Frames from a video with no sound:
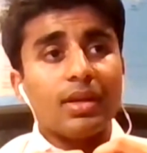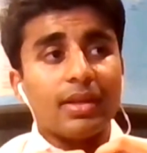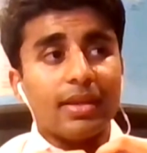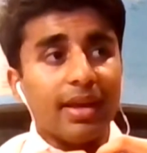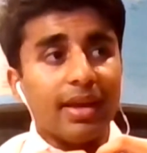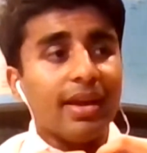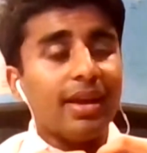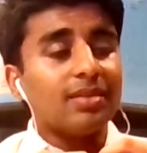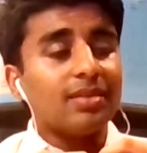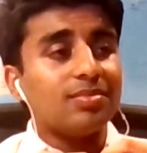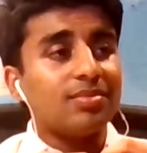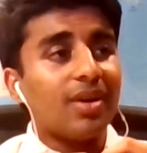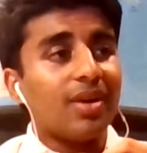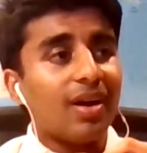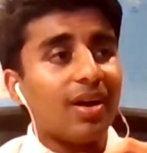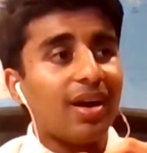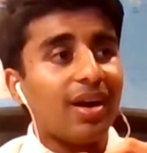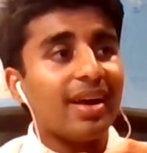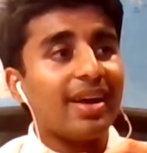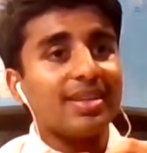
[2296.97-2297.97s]
Yeah,
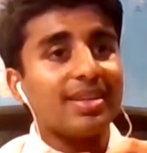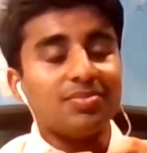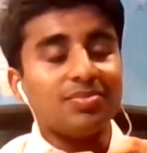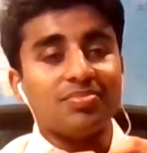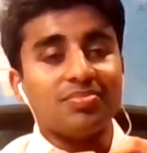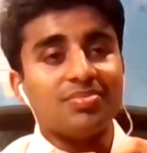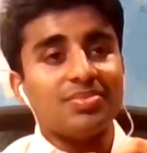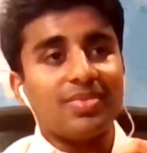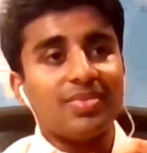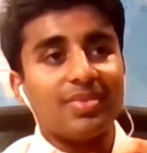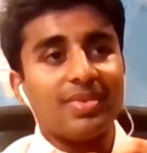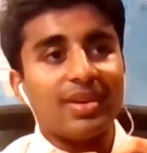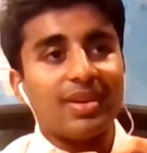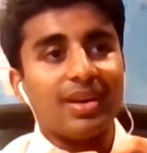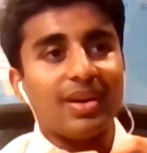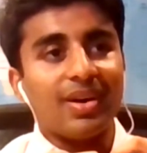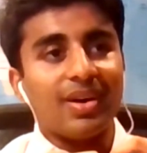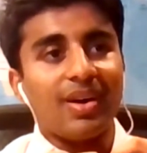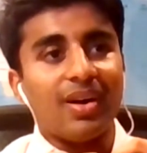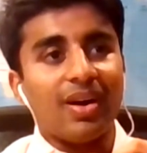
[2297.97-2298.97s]
I
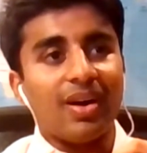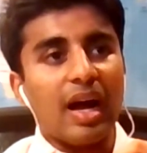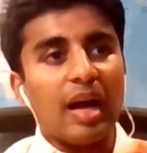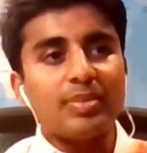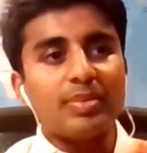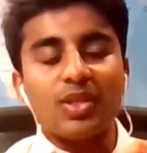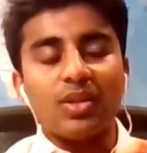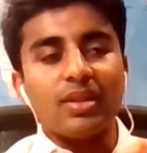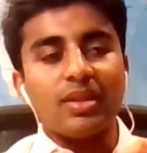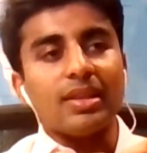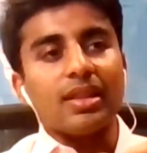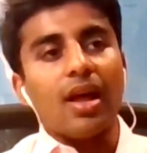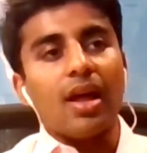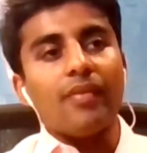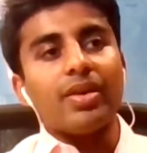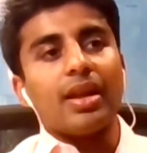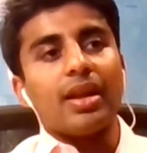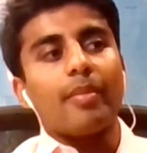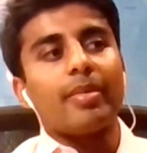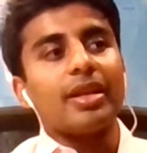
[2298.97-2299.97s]
absolutely
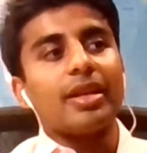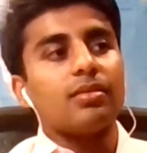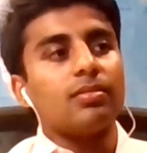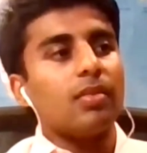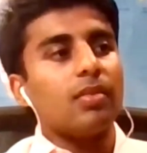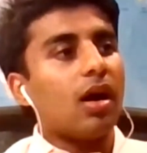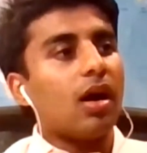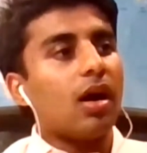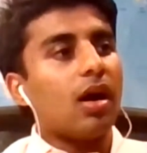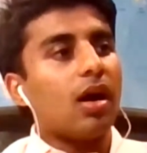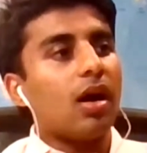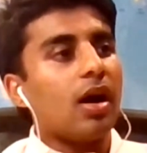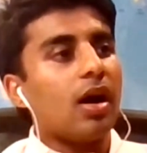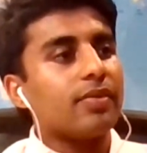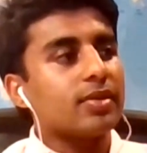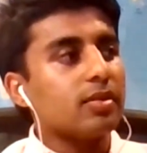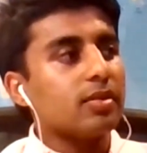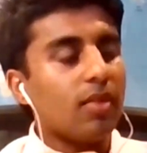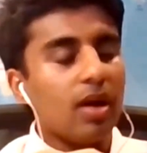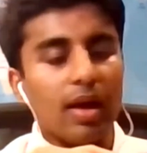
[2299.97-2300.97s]
love it. I mean,
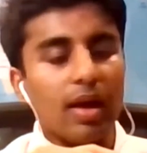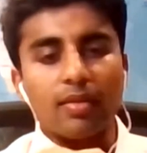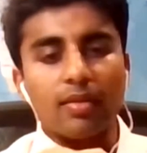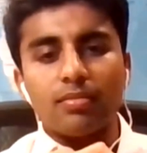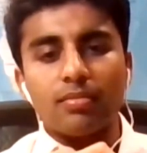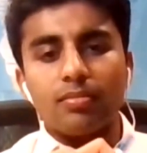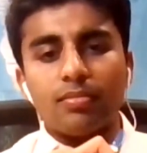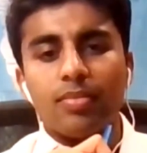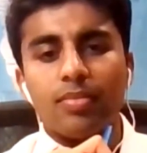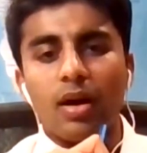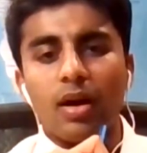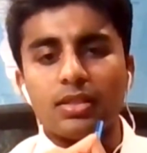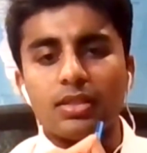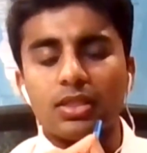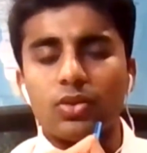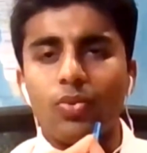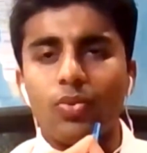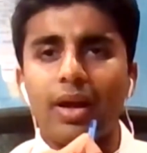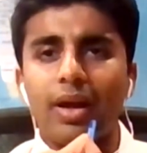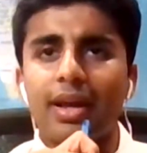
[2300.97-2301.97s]
after Mike
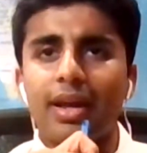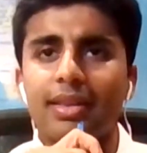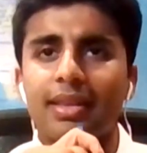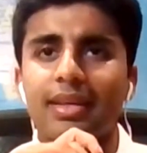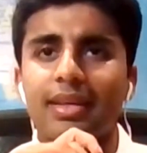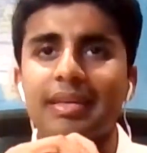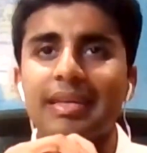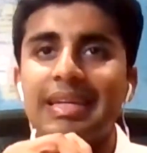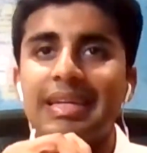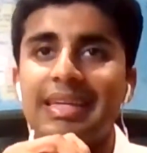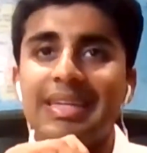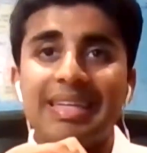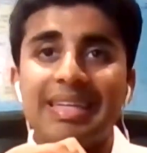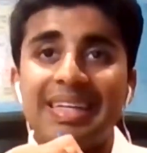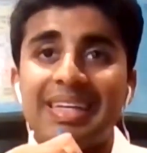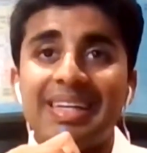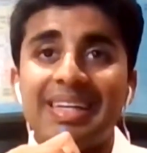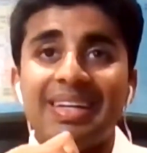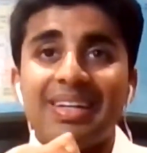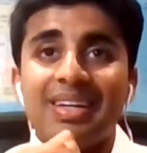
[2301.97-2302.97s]
passed away, I think
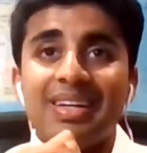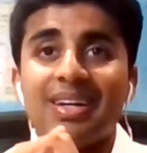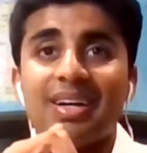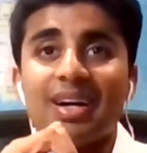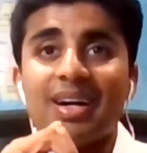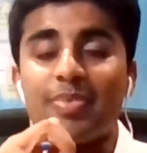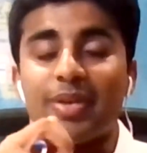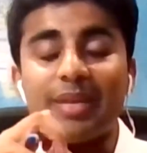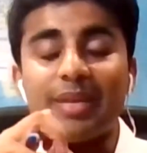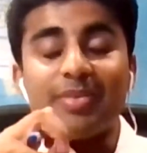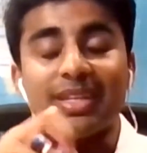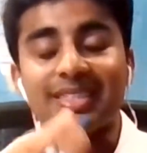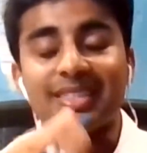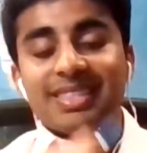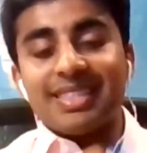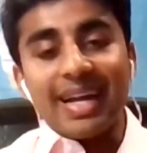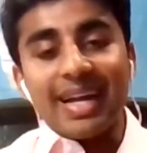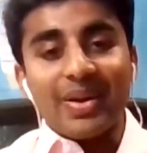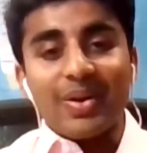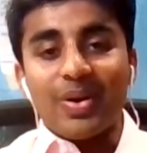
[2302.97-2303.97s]
I pretty much
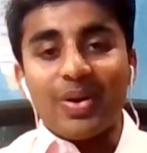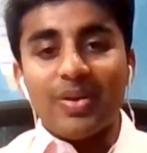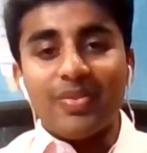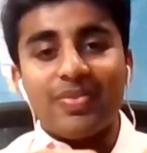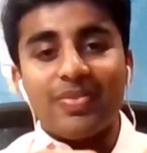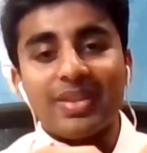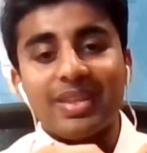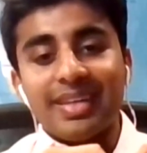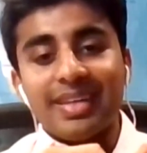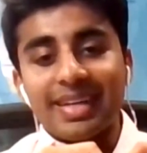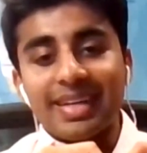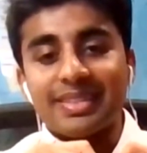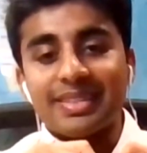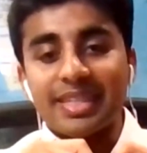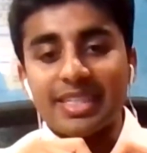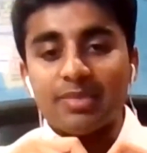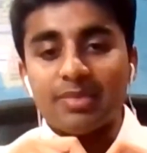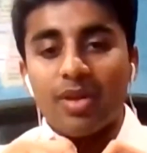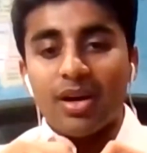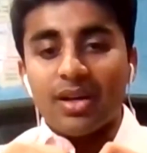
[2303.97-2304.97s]
sat at home for the next
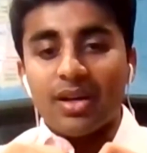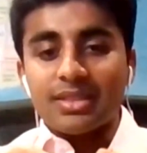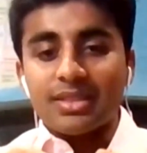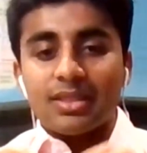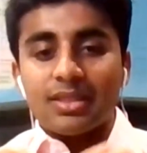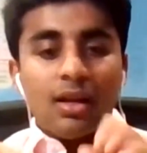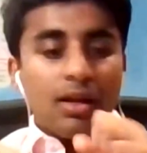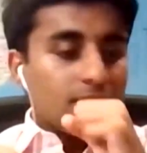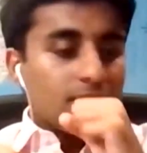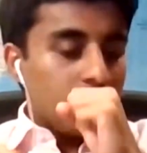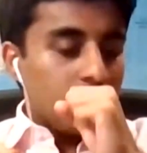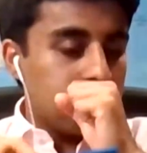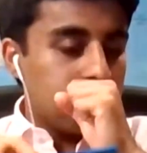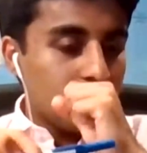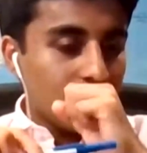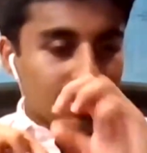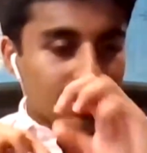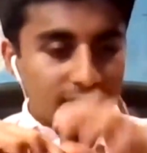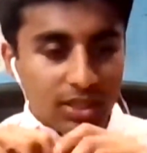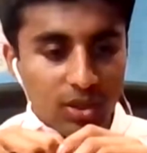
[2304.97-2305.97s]
6 months
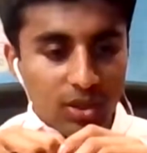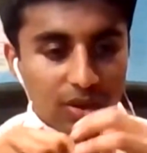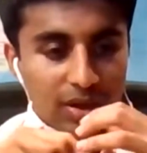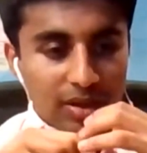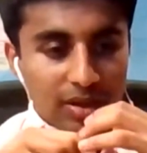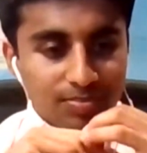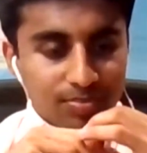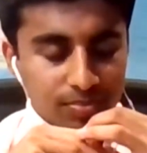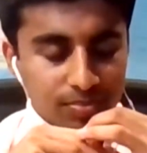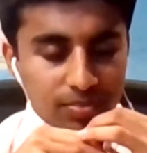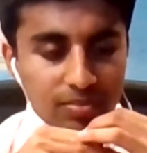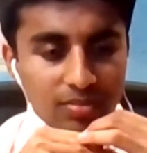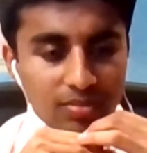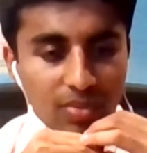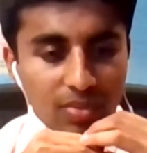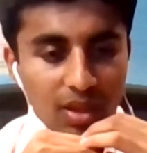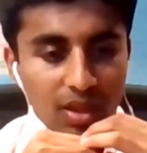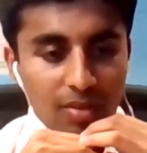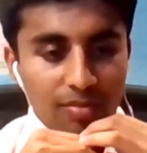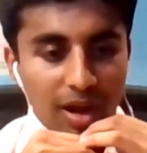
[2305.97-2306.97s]
until
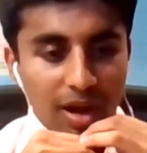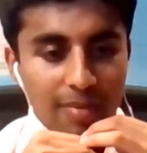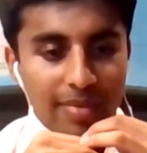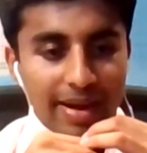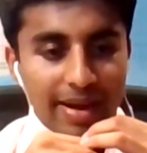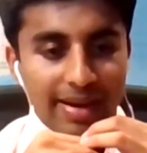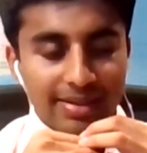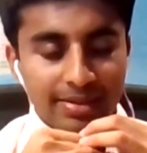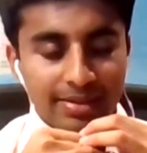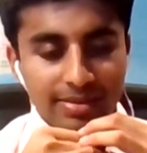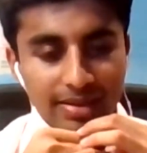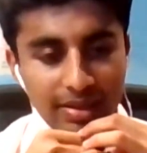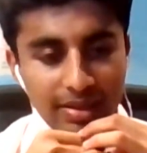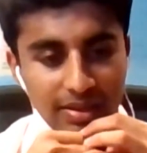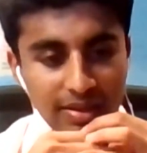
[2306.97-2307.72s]
my mate